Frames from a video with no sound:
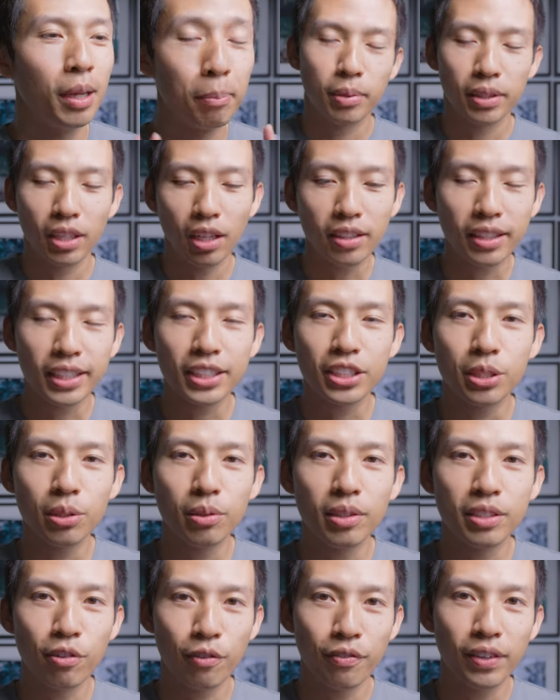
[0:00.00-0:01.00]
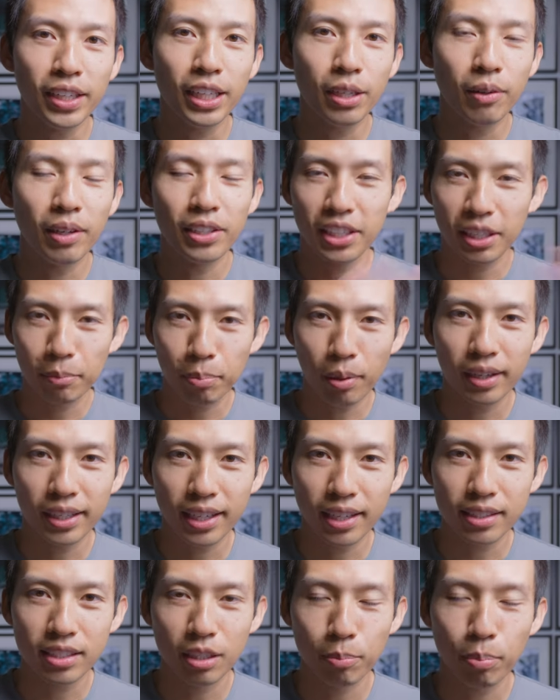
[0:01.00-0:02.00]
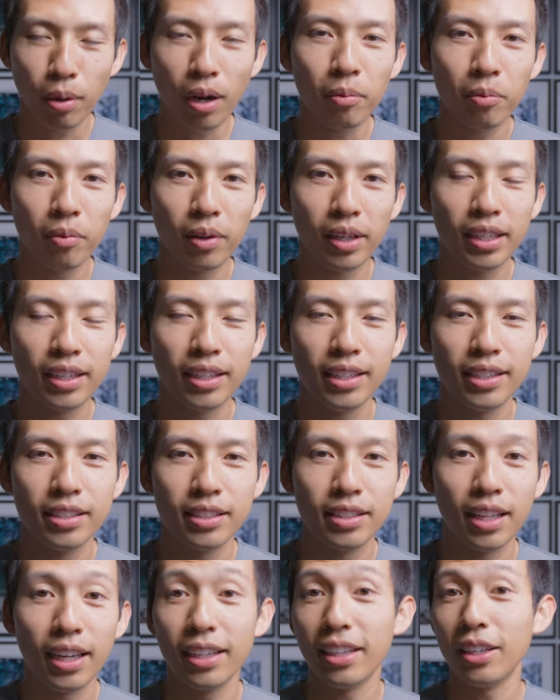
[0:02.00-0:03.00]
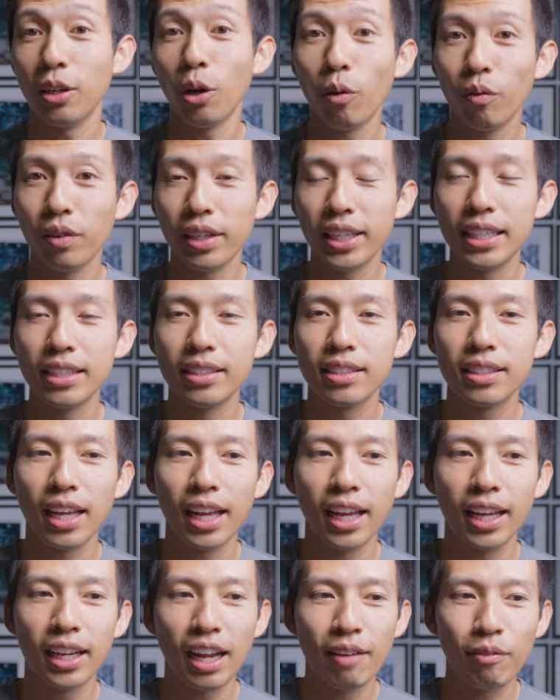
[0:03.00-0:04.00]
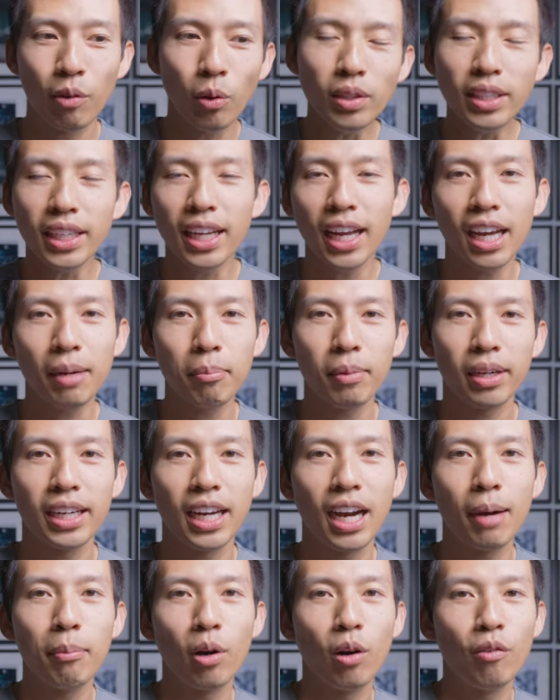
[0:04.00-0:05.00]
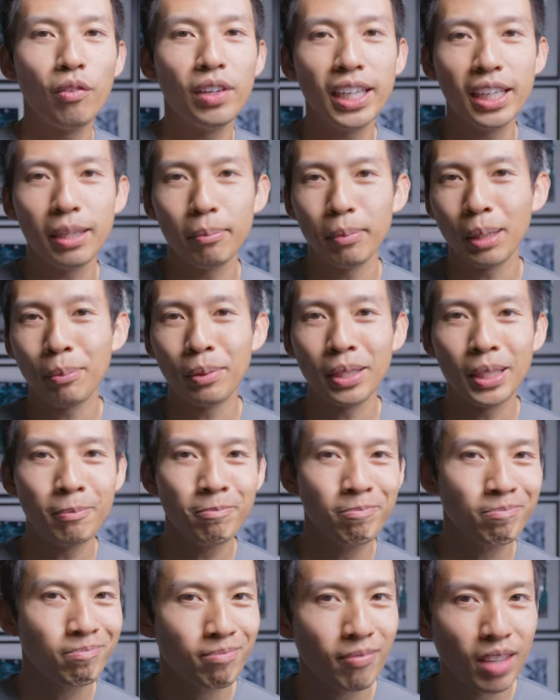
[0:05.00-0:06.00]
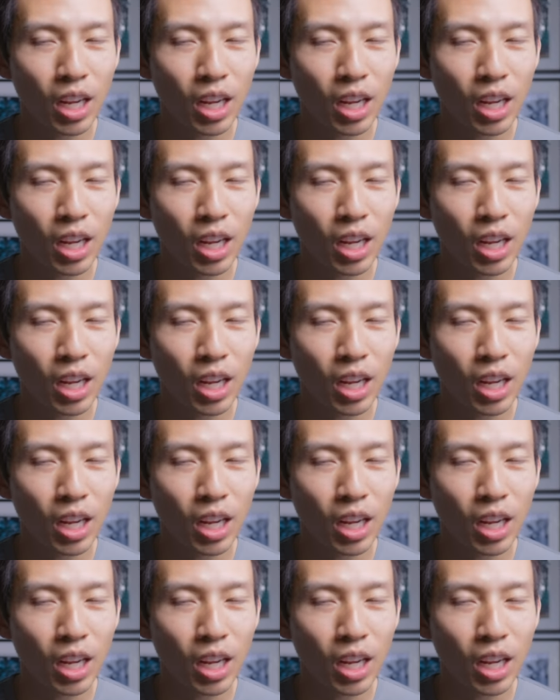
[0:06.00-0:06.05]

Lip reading: But the other thing too is for video, and you can probably guess the problem already, is that it overheats. And I've only had my camera overheat maybe